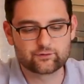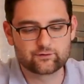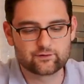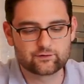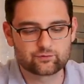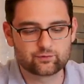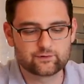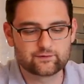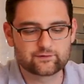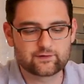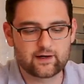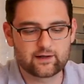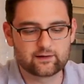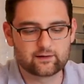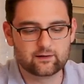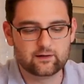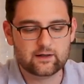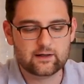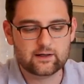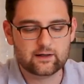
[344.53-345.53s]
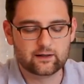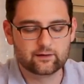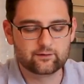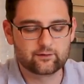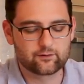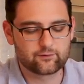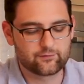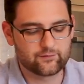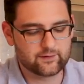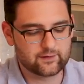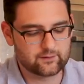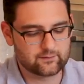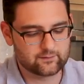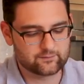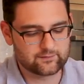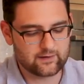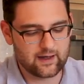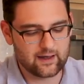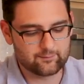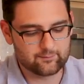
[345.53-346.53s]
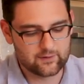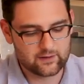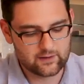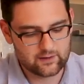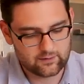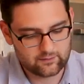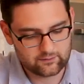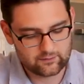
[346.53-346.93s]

So this one's got a, a little thing in the top.